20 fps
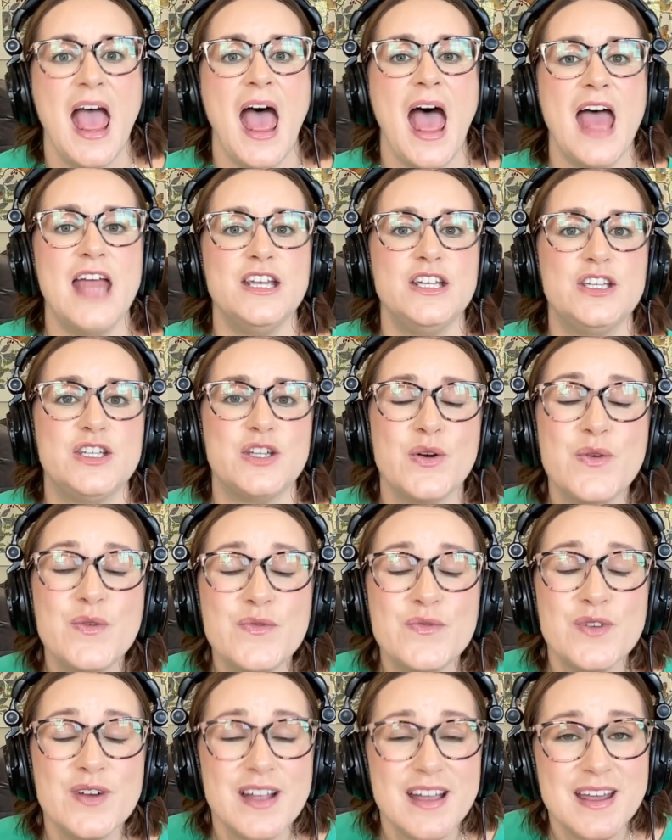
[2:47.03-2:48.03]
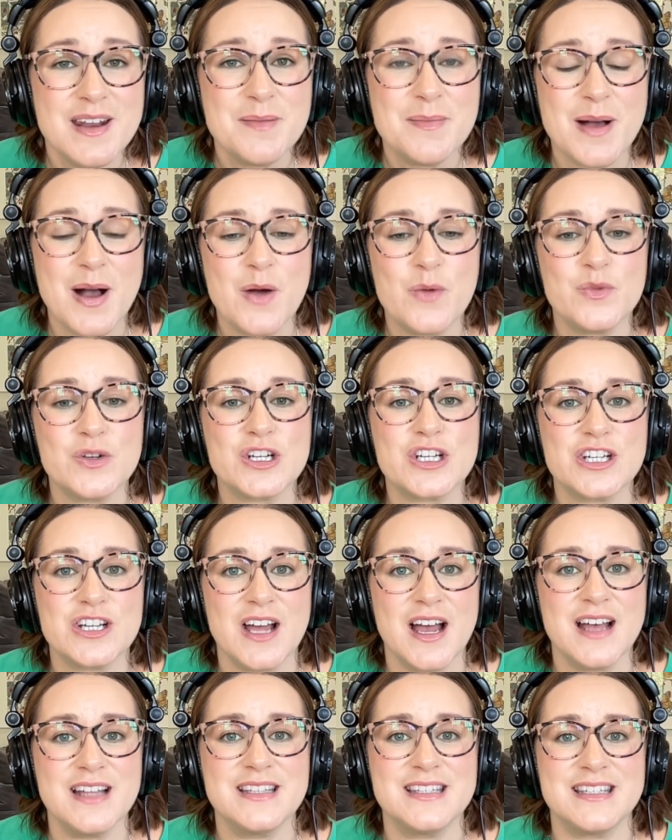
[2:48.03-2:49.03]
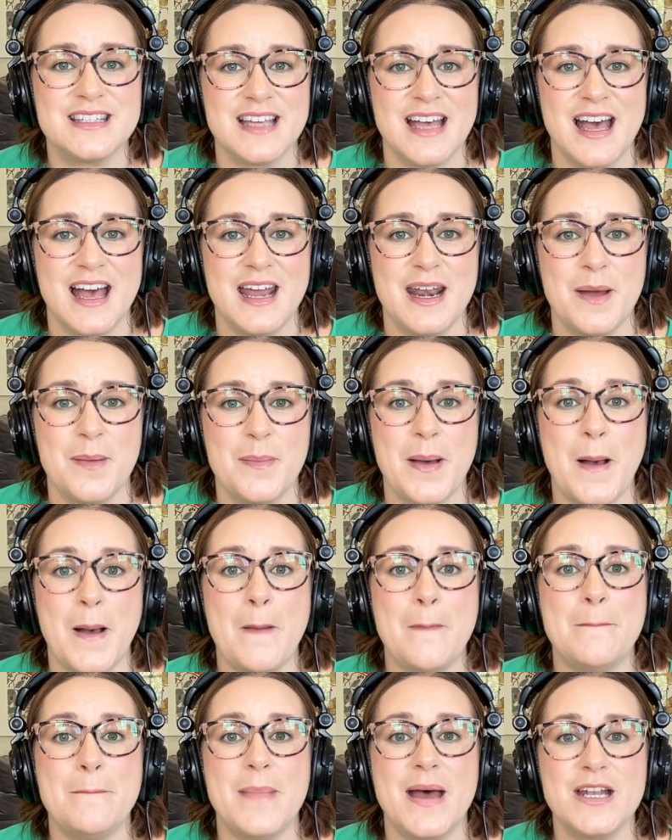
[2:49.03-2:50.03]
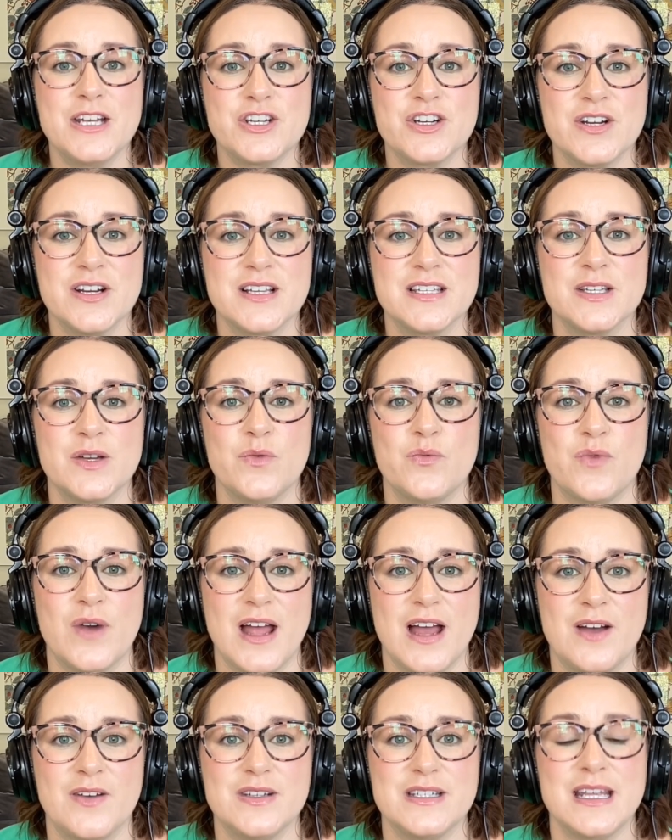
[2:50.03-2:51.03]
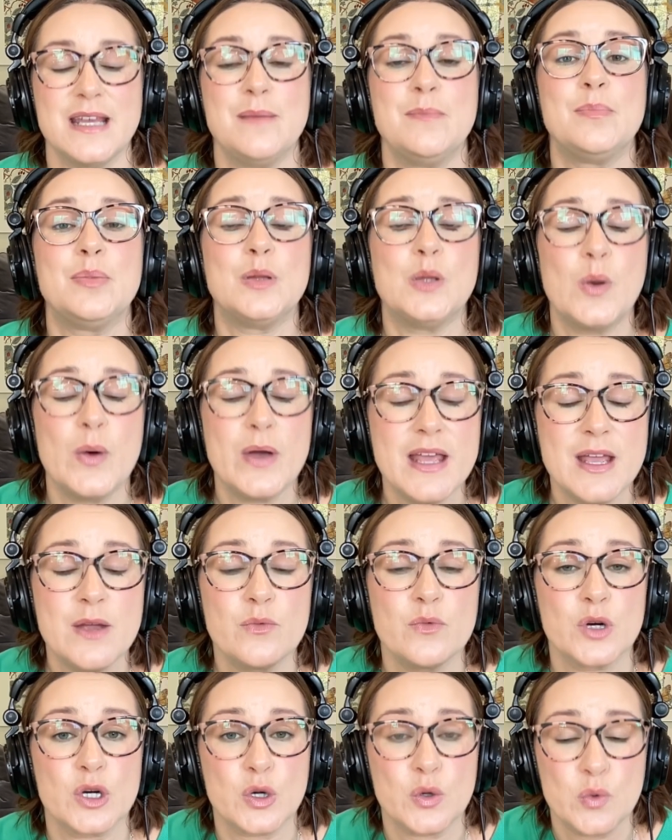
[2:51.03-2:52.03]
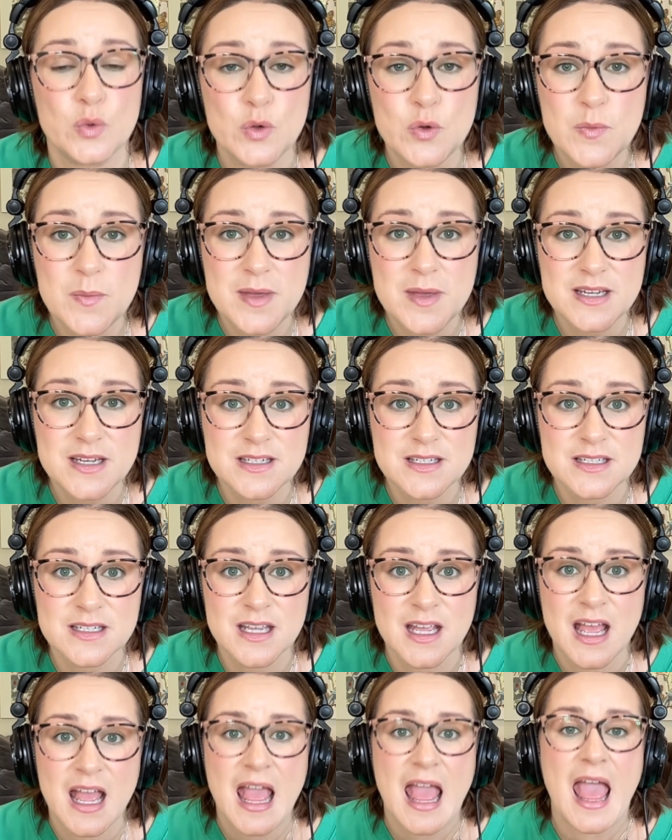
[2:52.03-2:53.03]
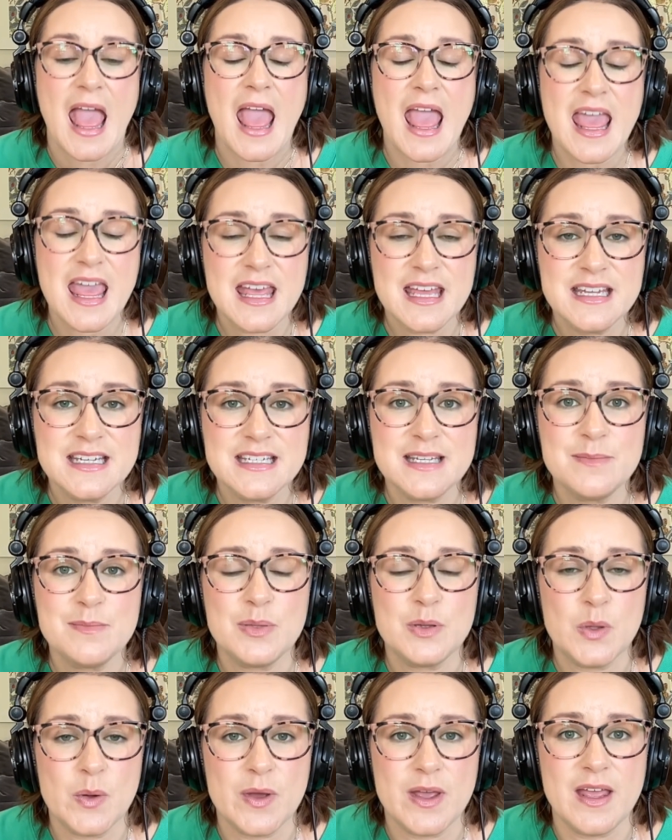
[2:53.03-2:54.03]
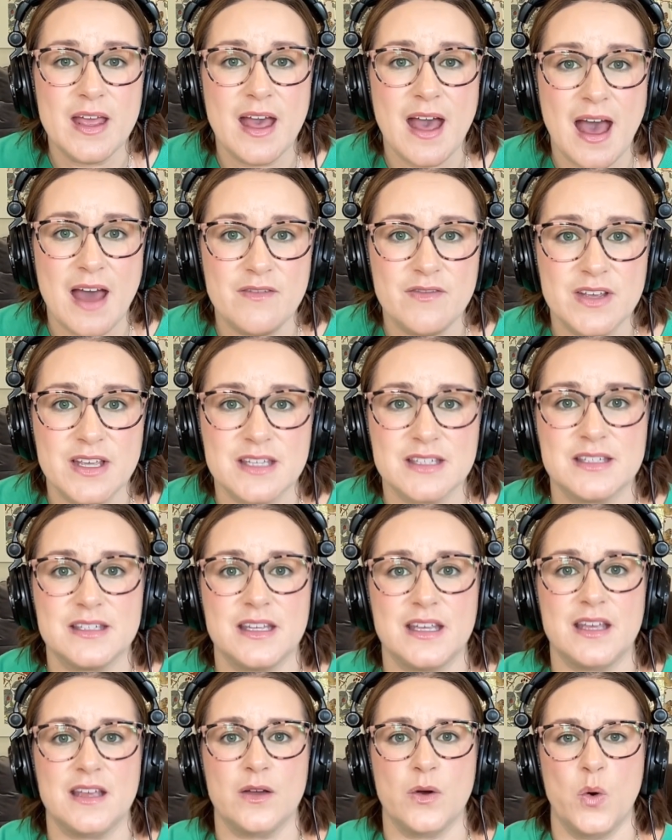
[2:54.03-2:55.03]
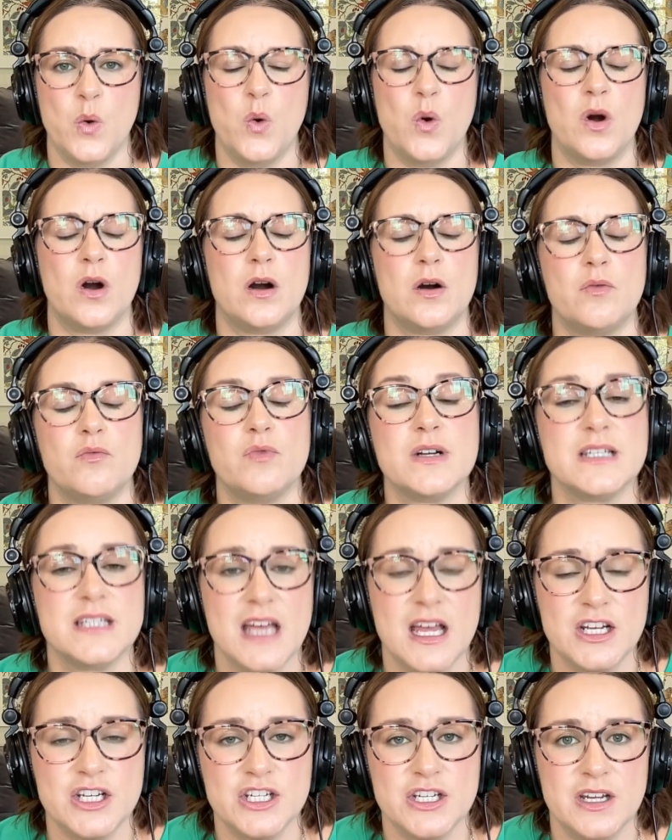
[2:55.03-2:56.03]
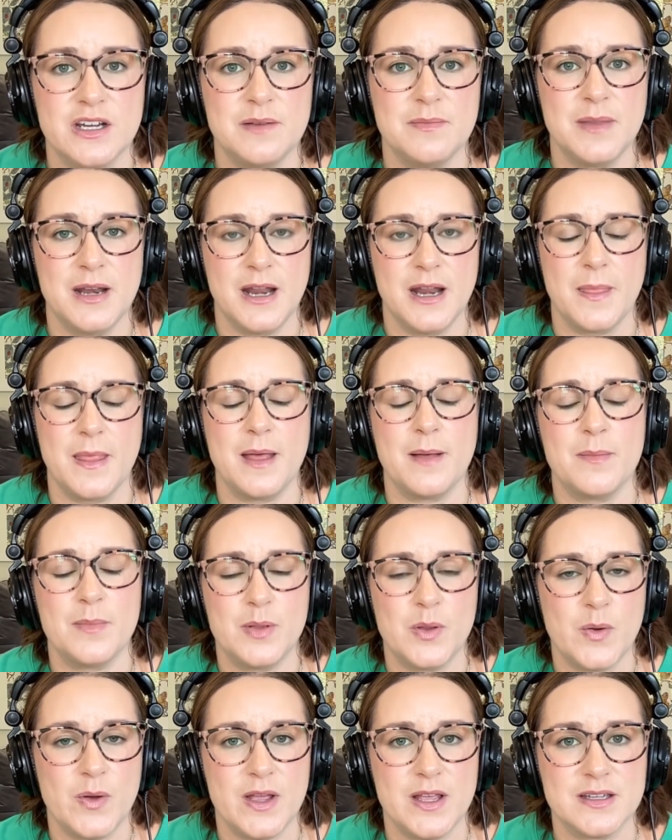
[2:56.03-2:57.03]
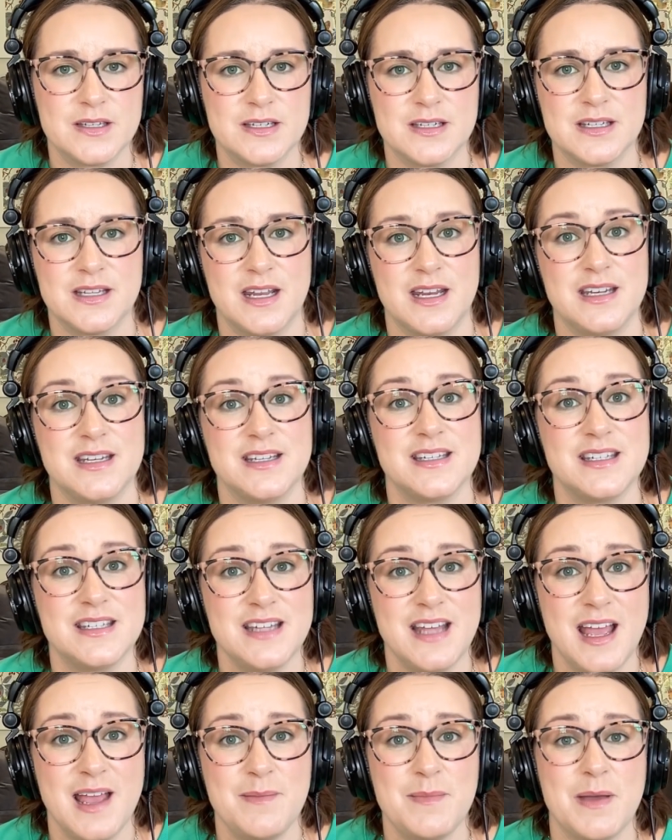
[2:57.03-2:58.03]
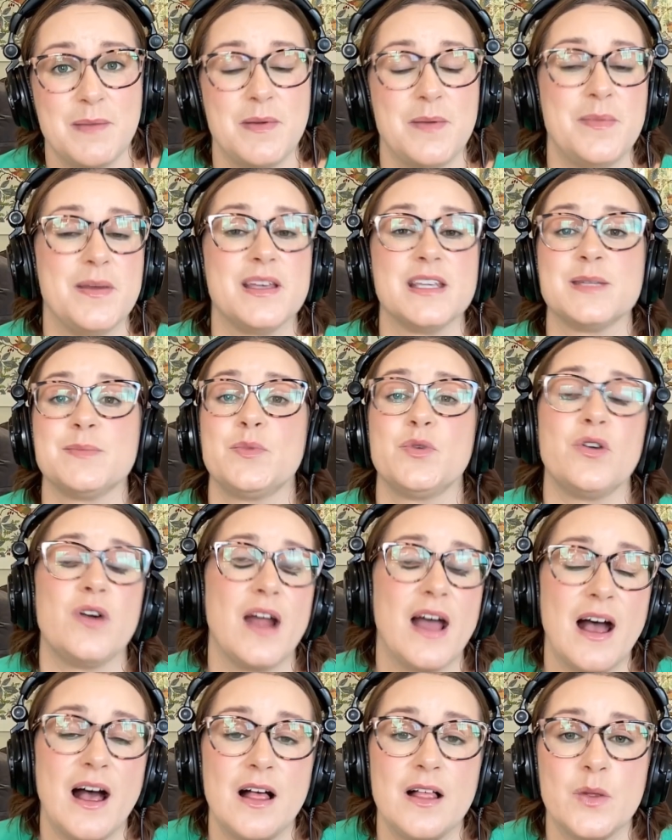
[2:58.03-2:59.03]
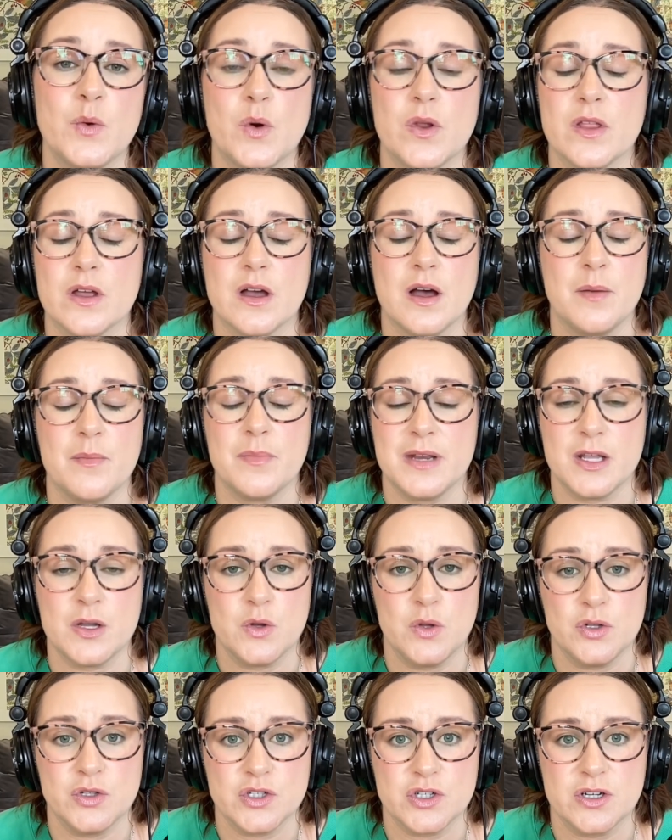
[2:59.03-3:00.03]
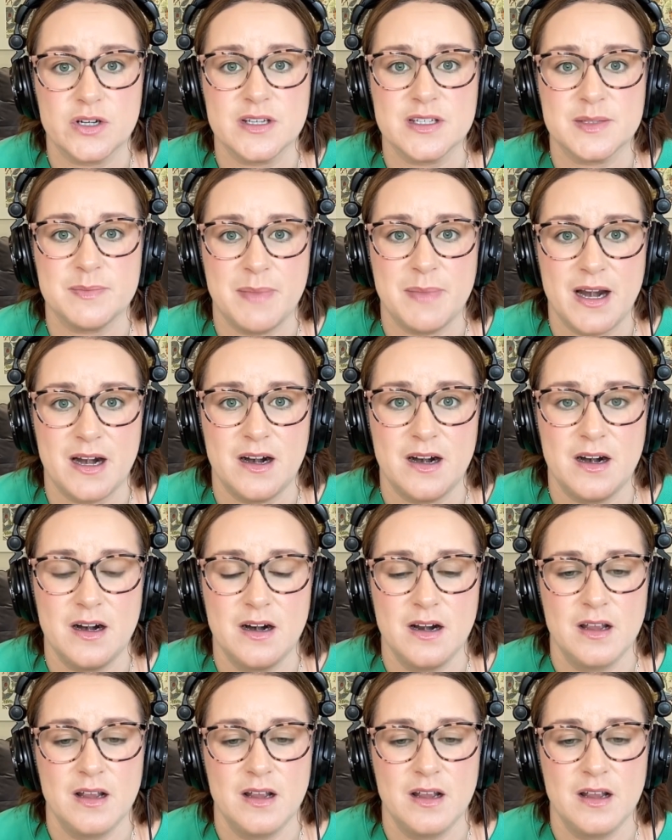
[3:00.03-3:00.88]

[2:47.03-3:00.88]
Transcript: And don't forget about Rashad said about metrics around employee recruitment and employee advocacy or retention, meaning the employees decided to stay maybe because morale or the company culture is better.